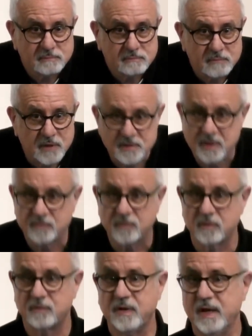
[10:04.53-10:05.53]
Except for
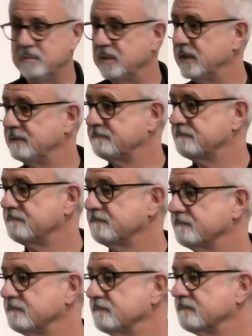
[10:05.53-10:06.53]
a family
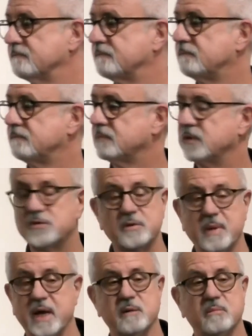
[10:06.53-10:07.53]
and some
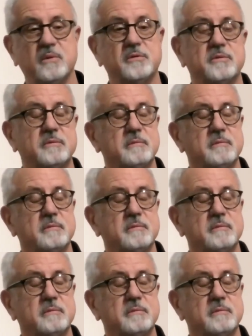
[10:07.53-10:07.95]
animals.